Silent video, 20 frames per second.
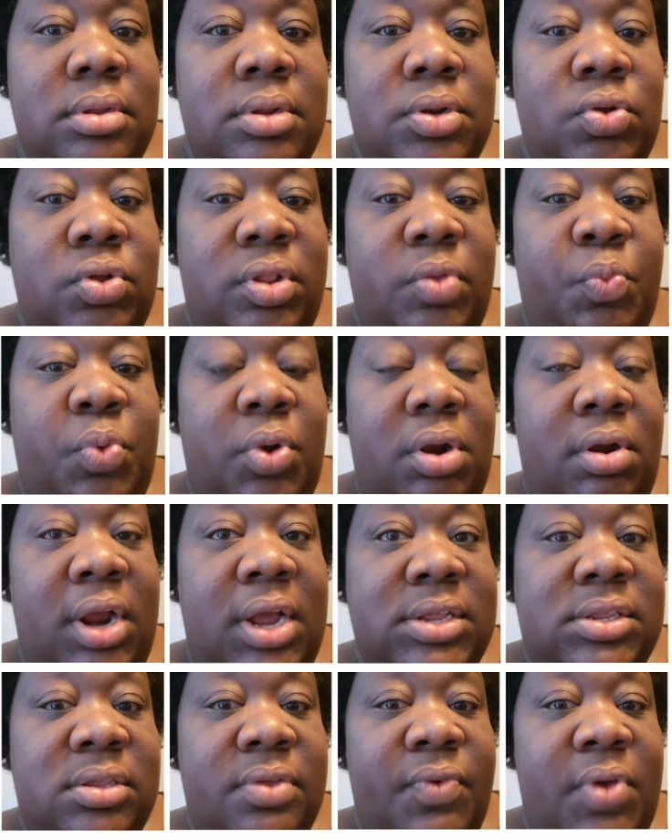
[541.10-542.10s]
during the
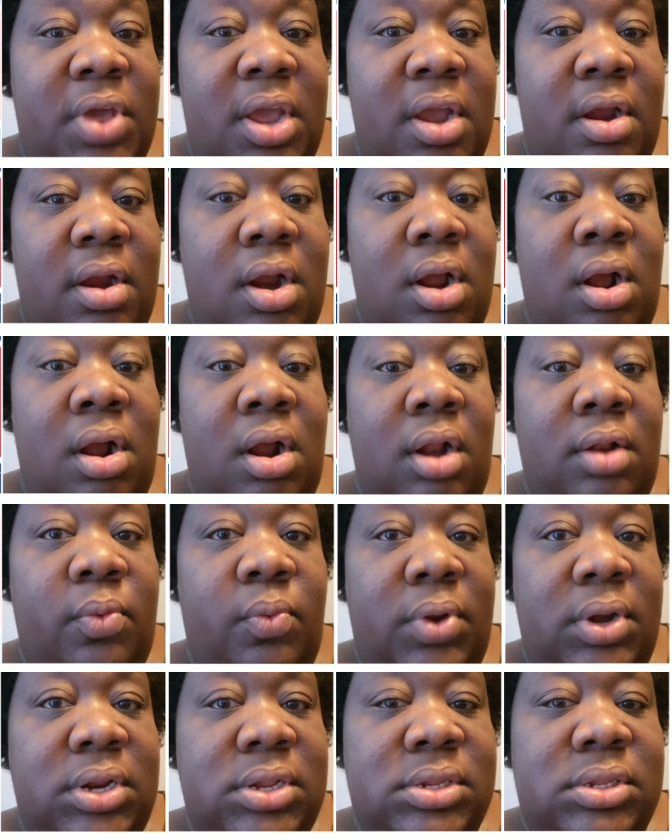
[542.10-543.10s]
Progressive Era, Harlem
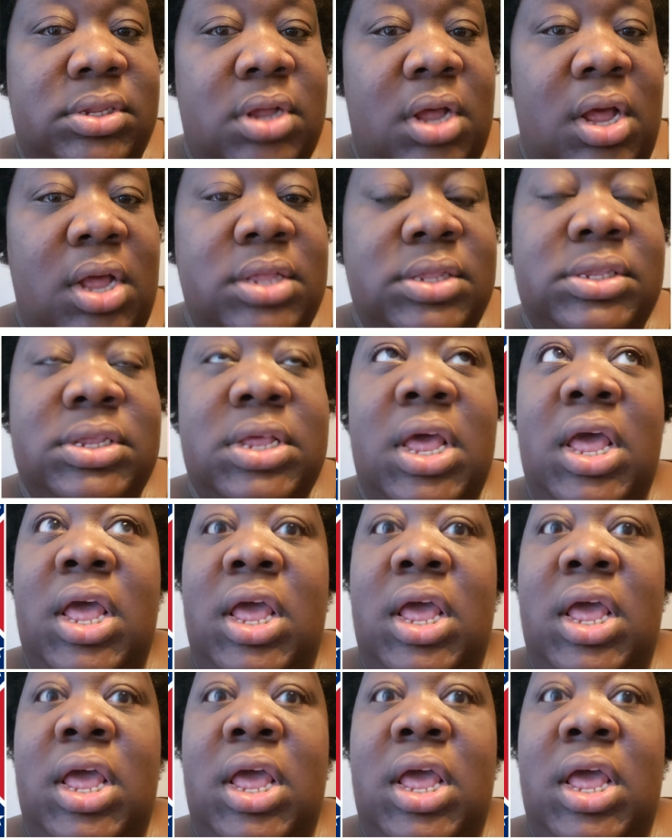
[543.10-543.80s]
Renaissance.